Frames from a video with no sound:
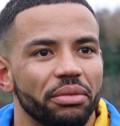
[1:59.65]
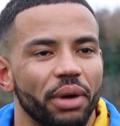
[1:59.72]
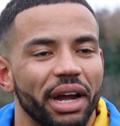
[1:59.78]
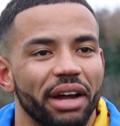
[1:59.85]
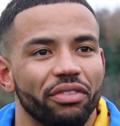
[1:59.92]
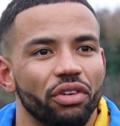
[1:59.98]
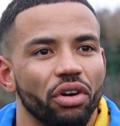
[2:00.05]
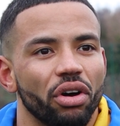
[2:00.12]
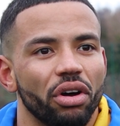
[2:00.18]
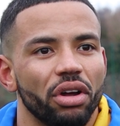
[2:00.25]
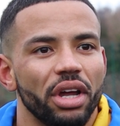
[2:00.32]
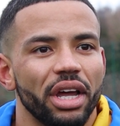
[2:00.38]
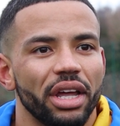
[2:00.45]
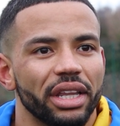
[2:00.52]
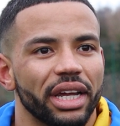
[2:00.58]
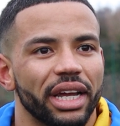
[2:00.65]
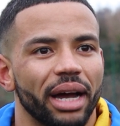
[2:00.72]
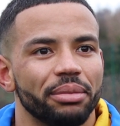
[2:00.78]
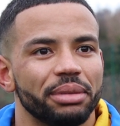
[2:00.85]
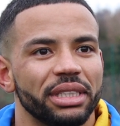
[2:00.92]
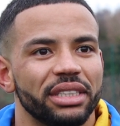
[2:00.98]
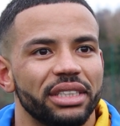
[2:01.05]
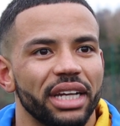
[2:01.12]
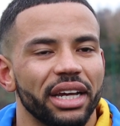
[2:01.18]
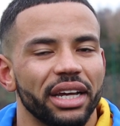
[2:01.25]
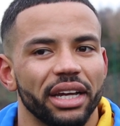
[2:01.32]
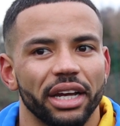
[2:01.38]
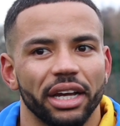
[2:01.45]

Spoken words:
why I've got the captaincy.